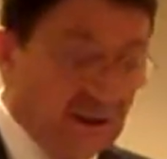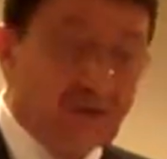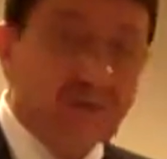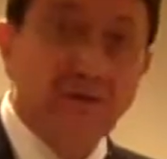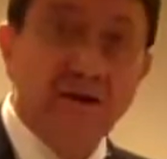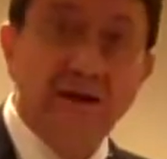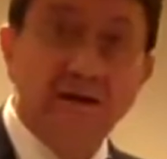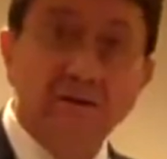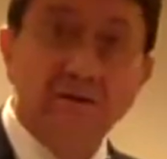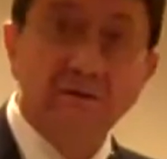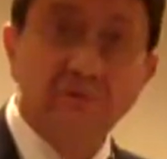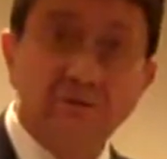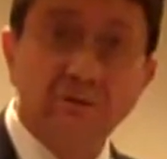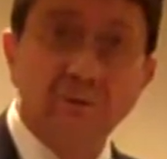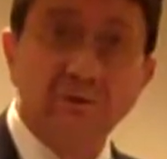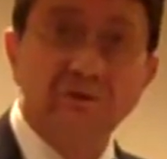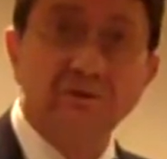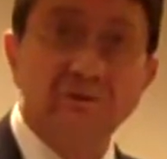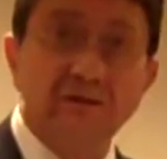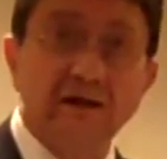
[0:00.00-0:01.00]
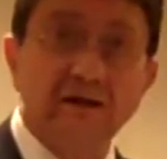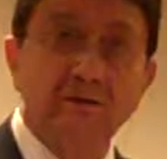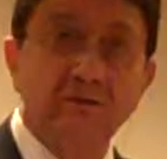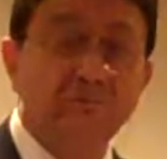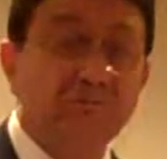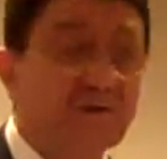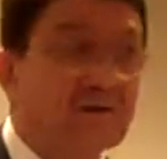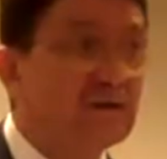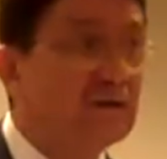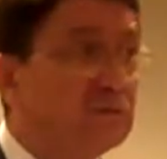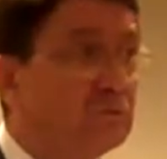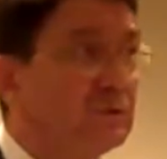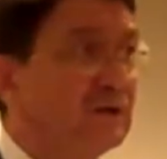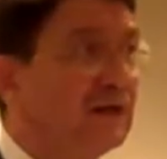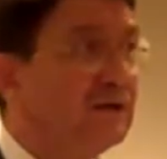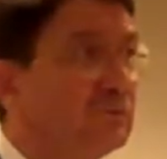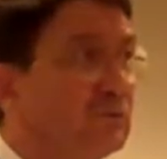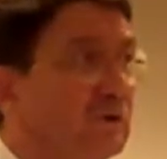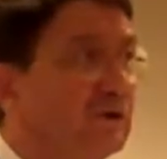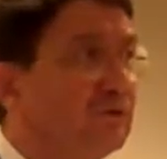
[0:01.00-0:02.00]
And then, towards the end of the year, we
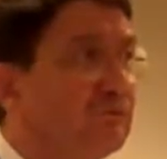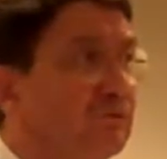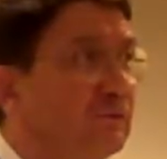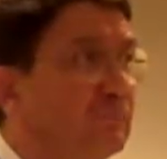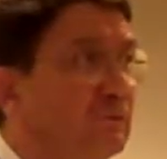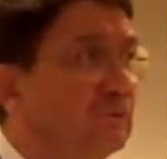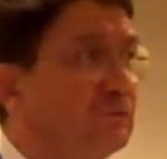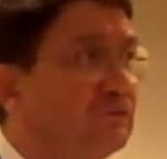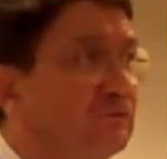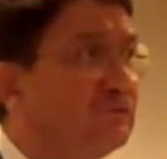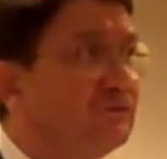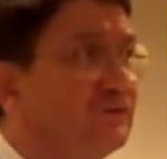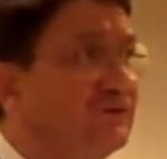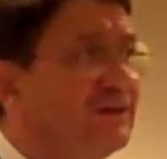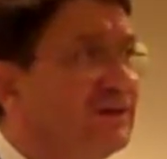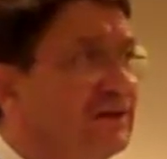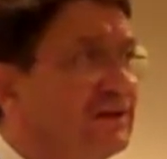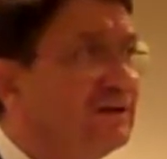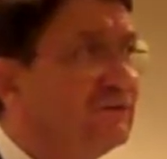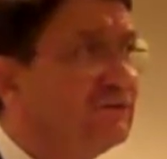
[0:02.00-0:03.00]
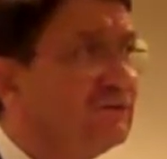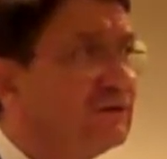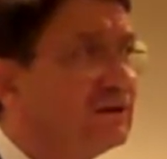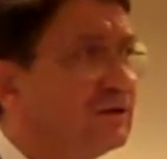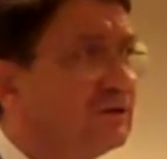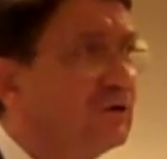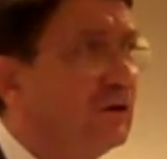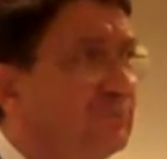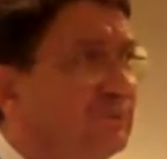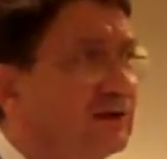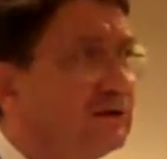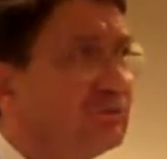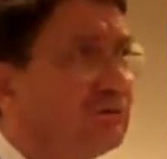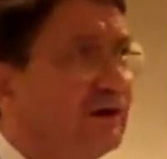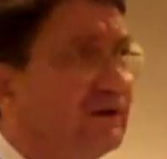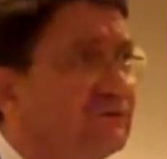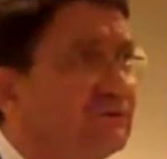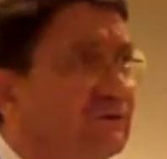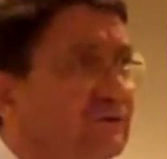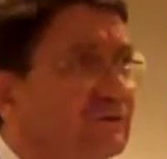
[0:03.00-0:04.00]
had one of the most serious economic
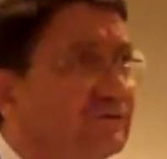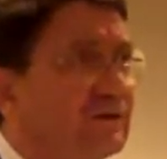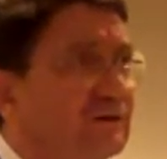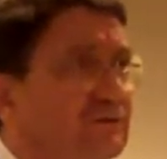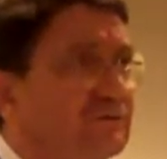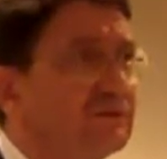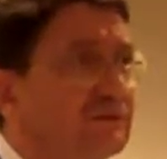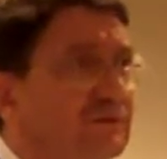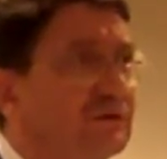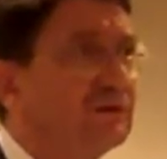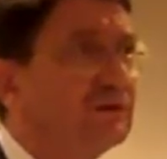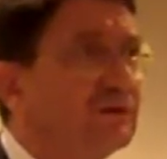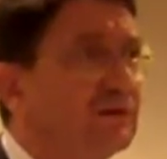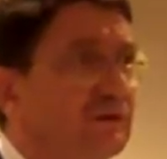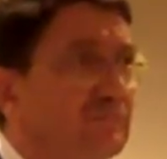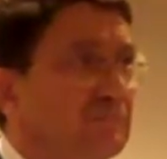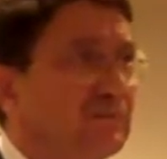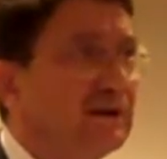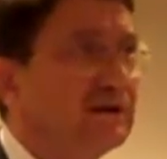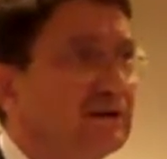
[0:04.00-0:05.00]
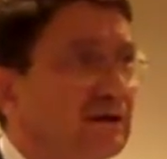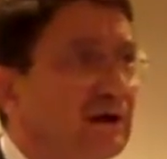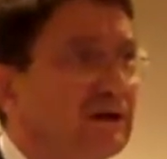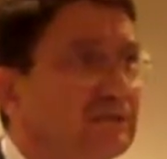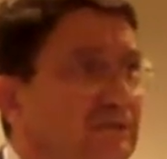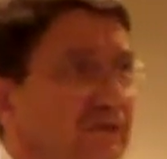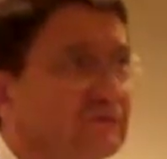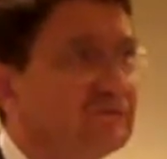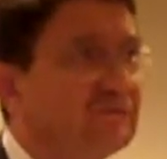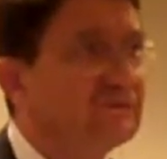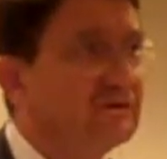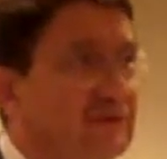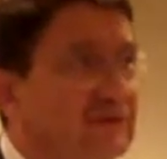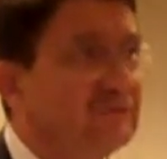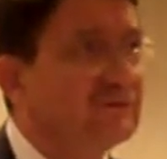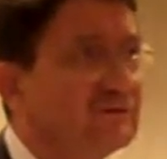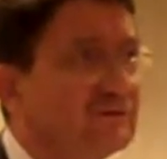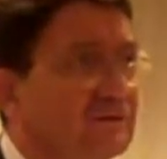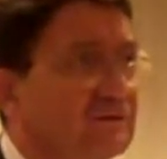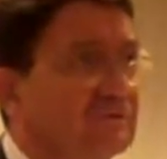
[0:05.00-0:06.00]
crises that mankind has
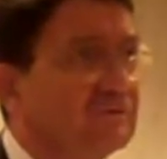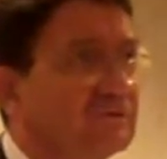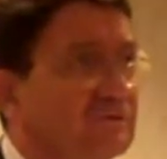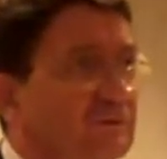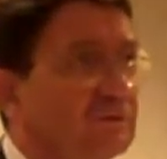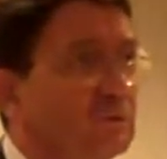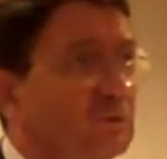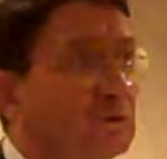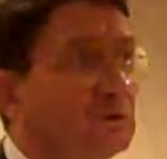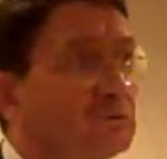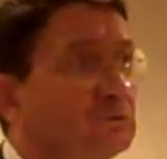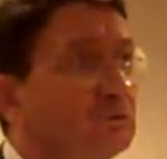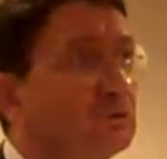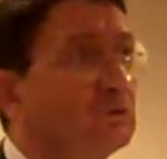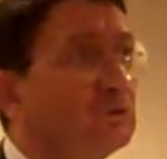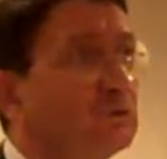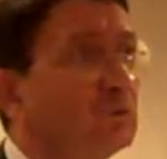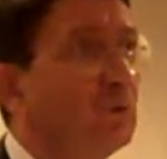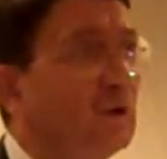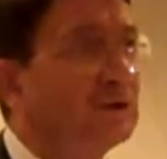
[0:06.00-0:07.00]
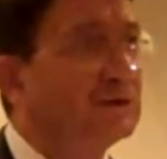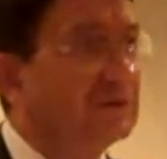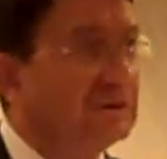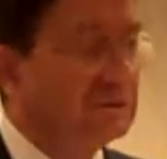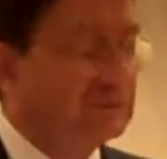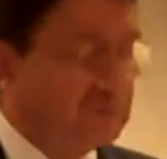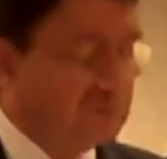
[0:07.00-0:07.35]
seen since World War I.